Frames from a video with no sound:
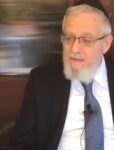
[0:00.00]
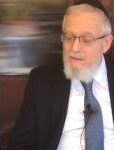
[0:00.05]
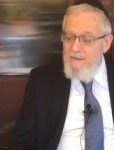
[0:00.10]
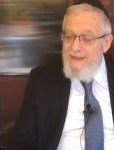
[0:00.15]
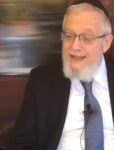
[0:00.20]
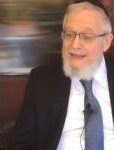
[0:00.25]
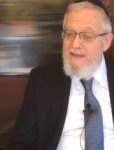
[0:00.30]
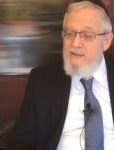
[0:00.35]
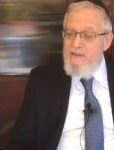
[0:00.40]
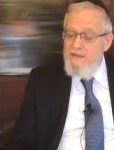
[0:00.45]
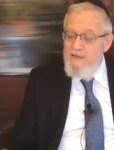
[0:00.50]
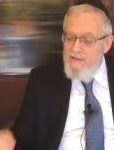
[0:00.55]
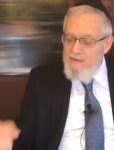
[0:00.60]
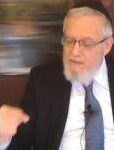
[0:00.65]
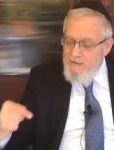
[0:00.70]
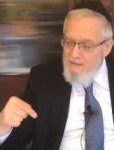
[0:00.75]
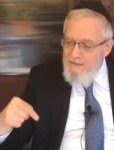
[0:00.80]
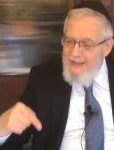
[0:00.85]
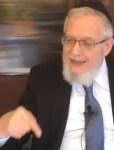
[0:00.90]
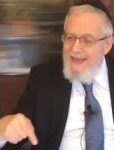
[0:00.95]
That's
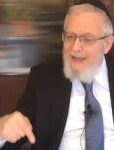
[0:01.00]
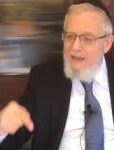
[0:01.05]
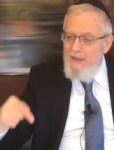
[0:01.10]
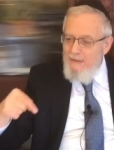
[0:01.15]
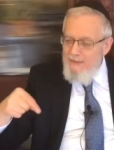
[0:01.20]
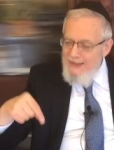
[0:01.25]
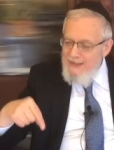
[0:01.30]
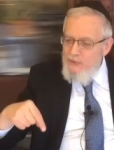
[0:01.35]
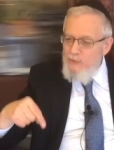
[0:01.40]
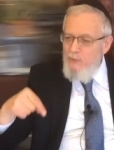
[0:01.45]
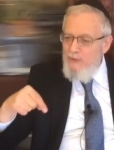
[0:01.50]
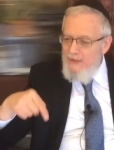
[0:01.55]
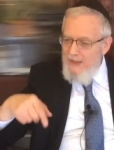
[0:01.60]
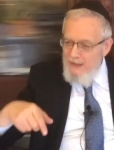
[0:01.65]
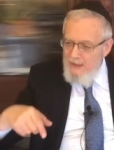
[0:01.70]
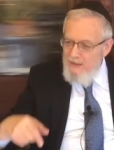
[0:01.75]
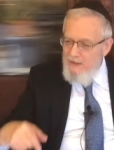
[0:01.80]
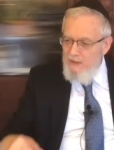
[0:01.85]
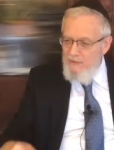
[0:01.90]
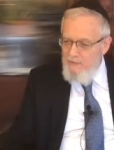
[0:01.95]
the hay. That's what the
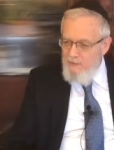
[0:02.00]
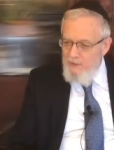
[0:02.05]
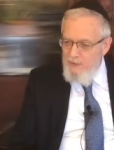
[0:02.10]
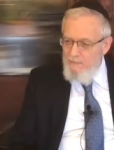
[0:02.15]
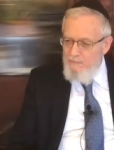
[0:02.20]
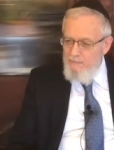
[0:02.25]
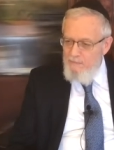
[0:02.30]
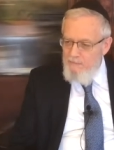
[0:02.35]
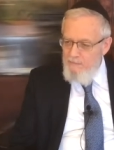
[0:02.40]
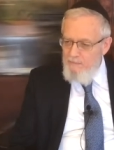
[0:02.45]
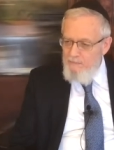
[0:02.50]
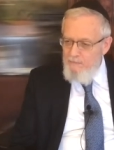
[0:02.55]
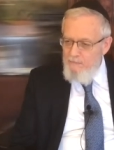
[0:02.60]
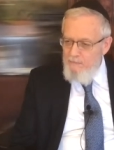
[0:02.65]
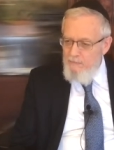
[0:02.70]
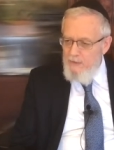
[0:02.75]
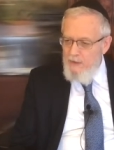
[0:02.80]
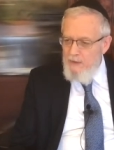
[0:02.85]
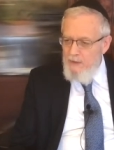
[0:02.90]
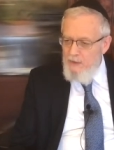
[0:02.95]
hay did for him.
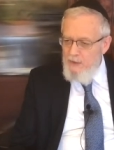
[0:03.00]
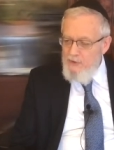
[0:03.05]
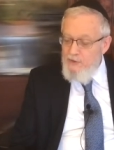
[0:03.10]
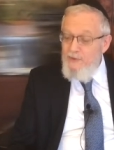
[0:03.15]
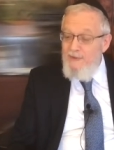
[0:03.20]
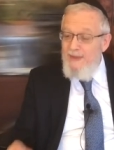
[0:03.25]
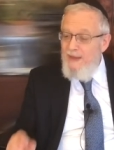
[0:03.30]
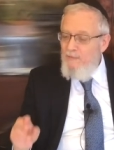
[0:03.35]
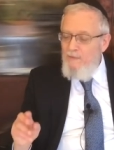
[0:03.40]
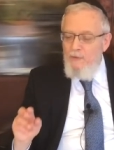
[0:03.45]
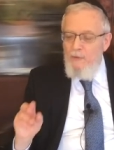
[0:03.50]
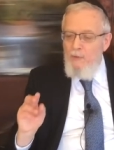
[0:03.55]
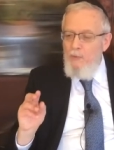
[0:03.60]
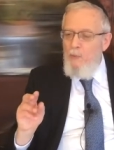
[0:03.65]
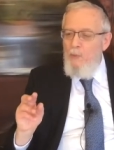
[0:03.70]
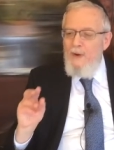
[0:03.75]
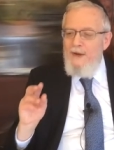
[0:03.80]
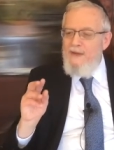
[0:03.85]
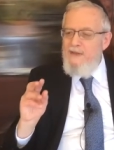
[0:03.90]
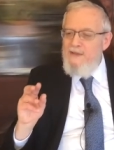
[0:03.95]
So therefore,
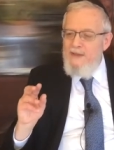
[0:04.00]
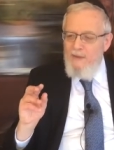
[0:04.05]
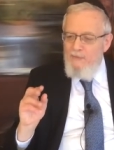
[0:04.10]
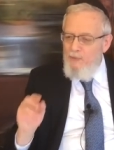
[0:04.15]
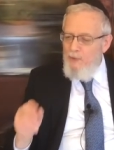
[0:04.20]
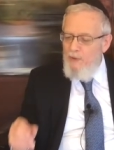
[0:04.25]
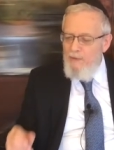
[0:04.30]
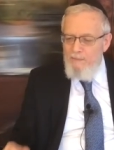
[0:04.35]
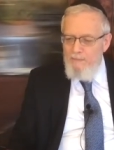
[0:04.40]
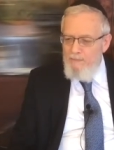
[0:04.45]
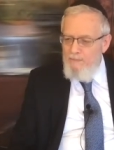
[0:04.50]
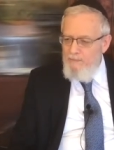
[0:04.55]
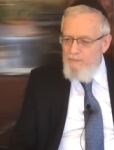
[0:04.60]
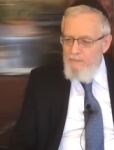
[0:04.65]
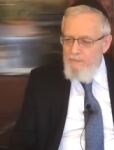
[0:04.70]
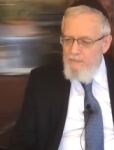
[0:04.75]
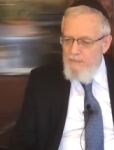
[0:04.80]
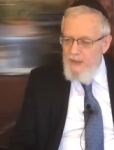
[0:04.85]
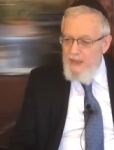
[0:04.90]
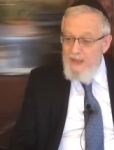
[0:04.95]
what is Avram?
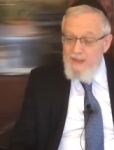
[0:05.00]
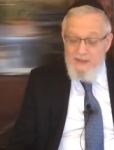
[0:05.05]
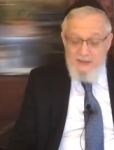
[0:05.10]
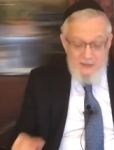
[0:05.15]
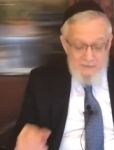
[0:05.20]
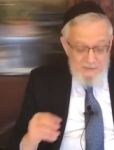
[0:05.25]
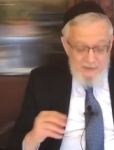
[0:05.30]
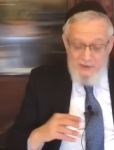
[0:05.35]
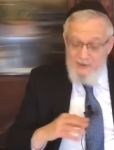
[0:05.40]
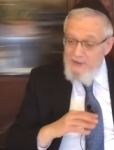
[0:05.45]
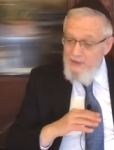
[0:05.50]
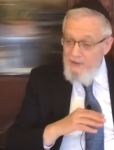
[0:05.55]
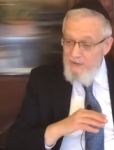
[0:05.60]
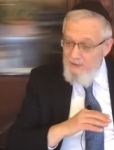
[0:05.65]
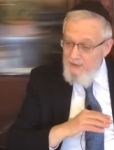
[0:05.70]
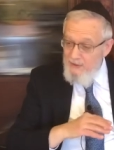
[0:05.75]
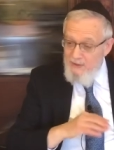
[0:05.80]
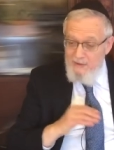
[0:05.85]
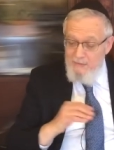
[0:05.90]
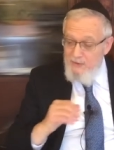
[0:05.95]
And it's explicit
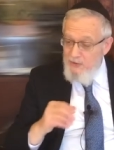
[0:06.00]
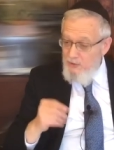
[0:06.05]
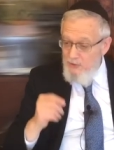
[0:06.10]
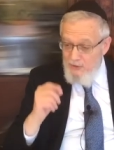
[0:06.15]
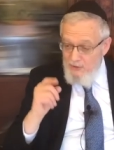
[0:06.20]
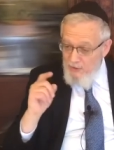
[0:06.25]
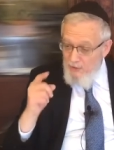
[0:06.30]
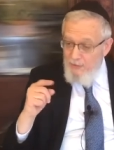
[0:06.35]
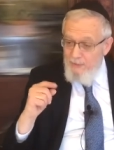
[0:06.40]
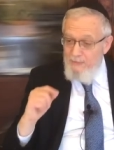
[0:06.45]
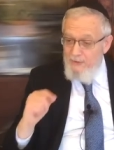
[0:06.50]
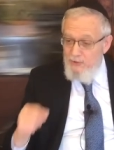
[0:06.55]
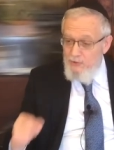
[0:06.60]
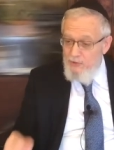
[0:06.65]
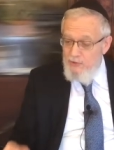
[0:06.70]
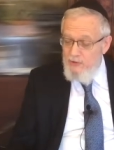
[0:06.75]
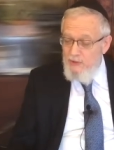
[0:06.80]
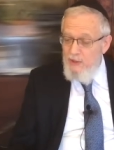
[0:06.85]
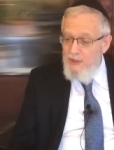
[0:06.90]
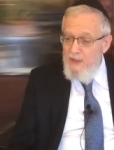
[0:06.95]
in, in the, another
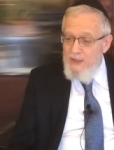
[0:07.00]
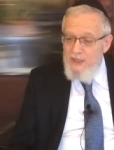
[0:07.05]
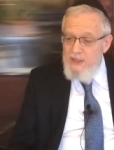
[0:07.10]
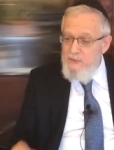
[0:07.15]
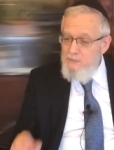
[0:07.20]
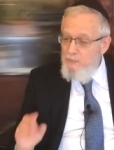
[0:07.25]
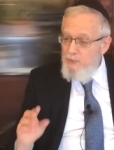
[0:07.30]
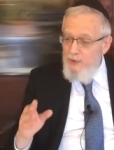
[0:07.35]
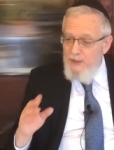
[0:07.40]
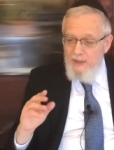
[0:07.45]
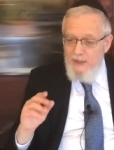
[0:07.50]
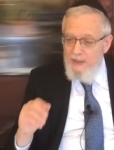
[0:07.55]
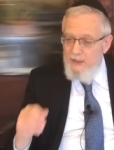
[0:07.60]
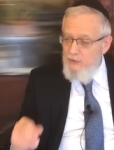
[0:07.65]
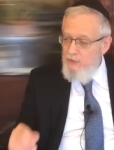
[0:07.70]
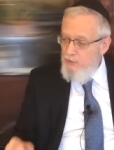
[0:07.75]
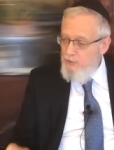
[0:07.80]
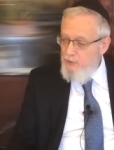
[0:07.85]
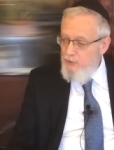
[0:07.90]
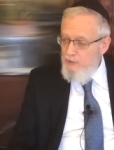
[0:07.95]
midrash. He's Bria
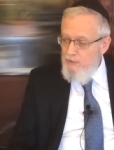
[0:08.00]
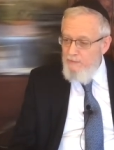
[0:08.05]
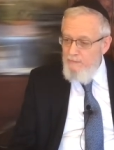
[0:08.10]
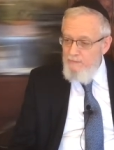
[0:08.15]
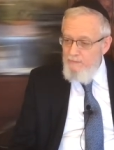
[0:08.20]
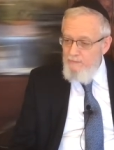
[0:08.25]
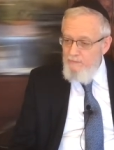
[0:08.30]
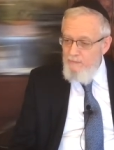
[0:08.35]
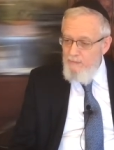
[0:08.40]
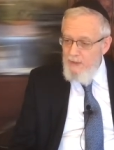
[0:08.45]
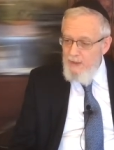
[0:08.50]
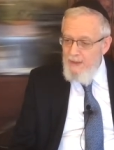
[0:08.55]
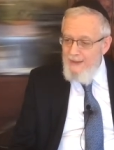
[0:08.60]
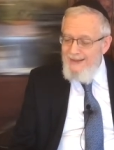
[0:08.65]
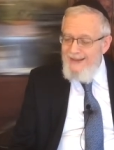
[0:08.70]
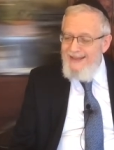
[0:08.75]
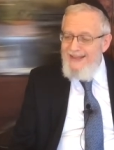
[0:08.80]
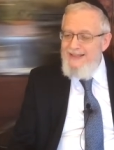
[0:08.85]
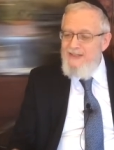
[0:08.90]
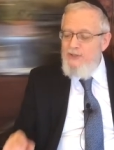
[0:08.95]
Chadosha.
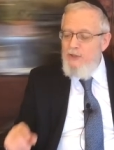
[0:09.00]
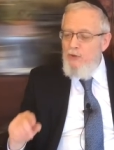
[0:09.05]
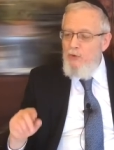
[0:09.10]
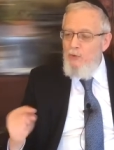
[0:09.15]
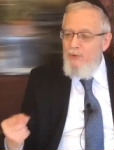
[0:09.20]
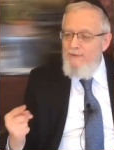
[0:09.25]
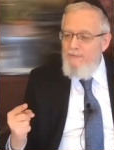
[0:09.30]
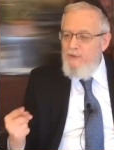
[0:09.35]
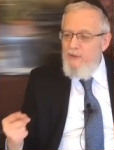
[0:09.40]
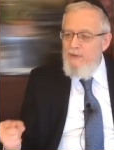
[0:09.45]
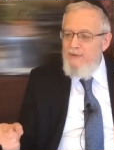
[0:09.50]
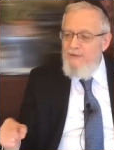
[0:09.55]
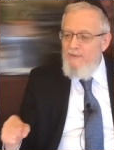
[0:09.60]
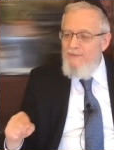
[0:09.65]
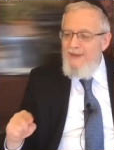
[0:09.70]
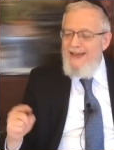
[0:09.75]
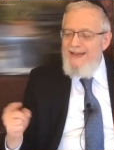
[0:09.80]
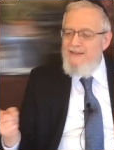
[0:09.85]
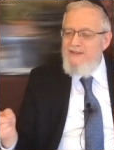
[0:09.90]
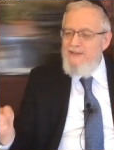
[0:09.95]
He's the equivalent of
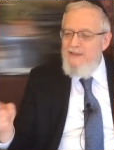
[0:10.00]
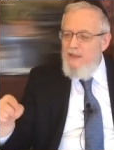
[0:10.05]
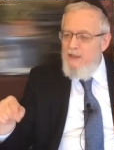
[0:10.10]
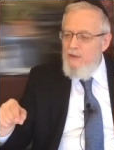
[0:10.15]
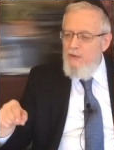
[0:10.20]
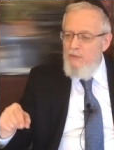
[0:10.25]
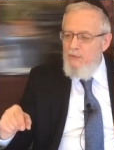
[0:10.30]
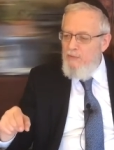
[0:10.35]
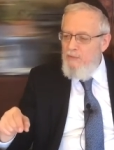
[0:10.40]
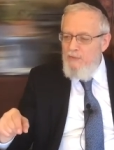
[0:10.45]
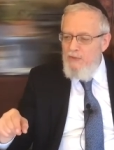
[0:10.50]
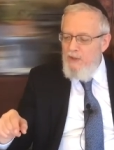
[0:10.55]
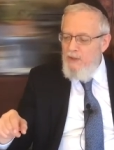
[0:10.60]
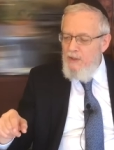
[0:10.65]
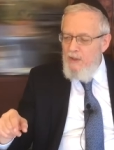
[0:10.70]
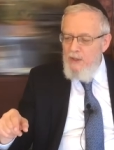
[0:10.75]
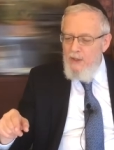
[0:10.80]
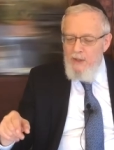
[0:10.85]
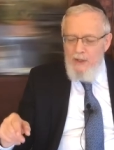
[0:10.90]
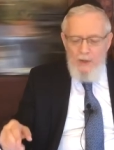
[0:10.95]
ex nihilo.
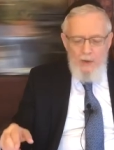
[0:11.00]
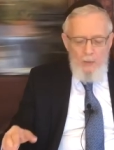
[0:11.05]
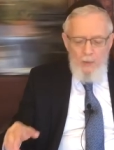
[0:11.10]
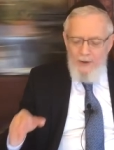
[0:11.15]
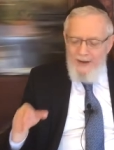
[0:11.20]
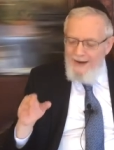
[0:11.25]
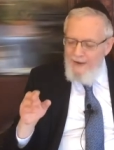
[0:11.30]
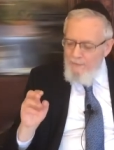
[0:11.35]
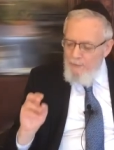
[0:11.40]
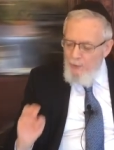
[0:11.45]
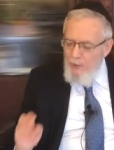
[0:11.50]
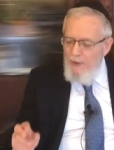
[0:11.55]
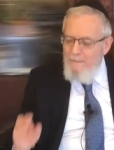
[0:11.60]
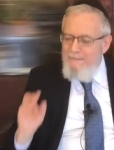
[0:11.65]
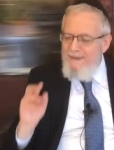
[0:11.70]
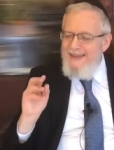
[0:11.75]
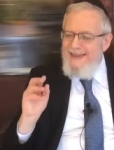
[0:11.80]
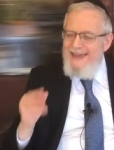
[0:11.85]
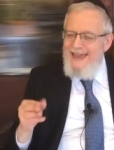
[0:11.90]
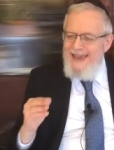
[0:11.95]
What Avram
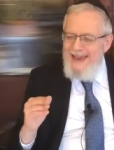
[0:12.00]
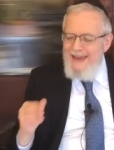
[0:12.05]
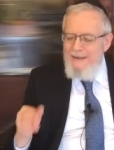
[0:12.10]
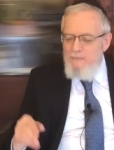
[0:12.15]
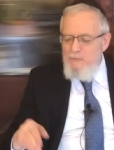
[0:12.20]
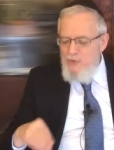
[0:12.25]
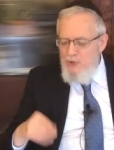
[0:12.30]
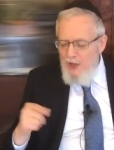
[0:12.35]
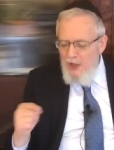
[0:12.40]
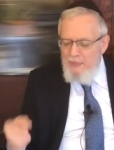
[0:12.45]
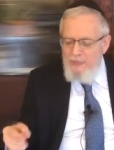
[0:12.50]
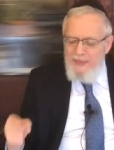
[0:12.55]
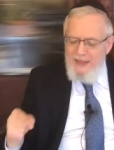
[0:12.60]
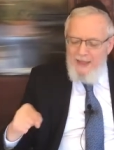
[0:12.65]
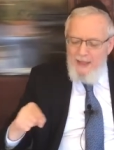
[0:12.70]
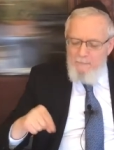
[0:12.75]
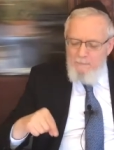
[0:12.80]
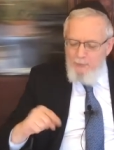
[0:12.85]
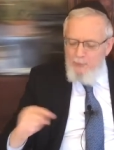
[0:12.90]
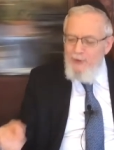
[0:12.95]
became,
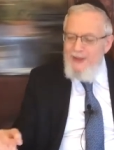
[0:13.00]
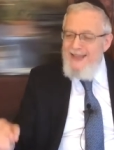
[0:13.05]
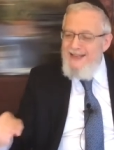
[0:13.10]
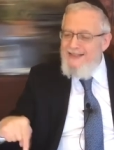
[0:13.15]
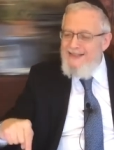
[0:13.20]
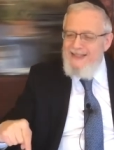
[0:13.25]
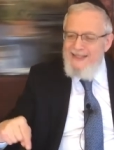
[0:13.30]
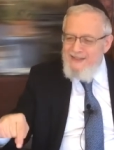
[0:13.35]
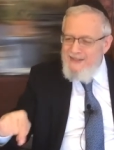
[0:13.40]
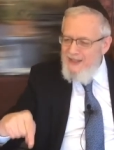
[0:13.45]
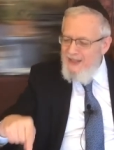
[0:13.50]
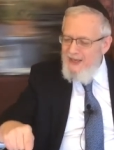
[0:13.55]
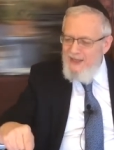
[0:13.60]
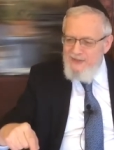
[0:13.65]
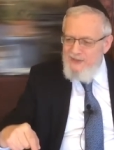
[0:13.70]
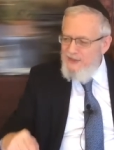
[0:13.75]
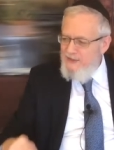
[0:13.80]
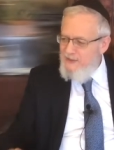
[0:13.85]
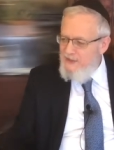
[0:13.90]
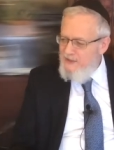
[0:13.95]
nothing pre-existed
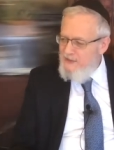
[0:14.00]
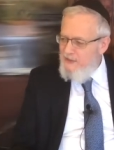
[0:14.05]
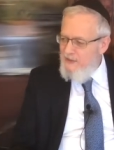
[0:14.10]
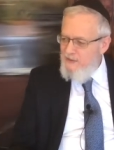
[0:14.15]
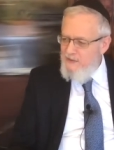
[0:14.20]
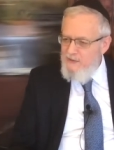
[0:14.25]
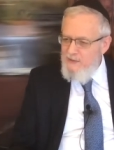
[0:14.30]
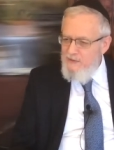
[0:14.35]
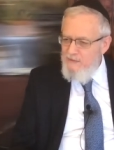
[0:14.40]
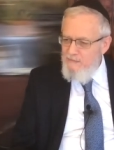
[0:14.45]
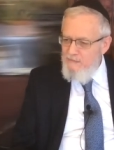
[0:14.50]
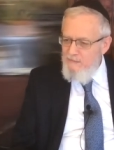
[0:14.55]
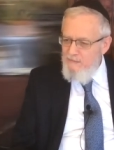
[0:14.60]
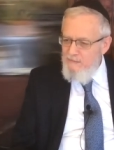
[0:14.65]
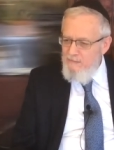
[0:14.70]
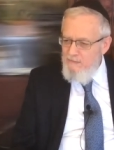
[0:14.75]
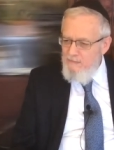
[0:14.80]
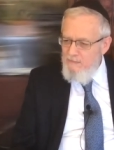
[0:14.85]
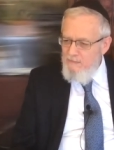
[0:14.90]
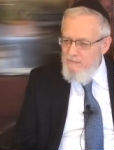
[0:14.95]
his existence,
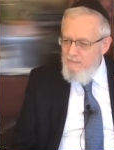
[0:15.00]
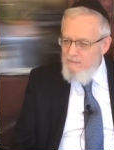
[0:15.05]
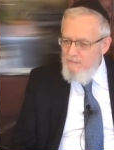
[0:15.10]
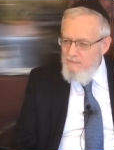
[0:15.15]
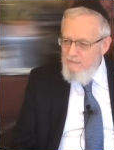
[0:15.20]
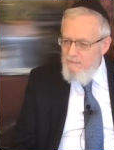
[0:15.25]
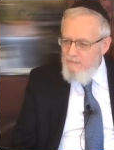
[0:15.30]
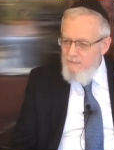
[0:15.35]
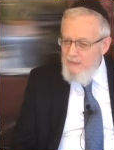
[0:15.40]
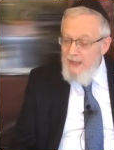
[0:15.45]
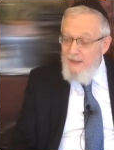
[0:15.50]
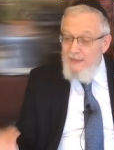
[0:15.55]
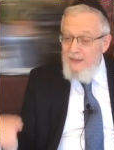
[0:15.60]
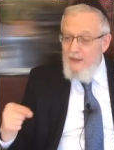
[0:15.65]
and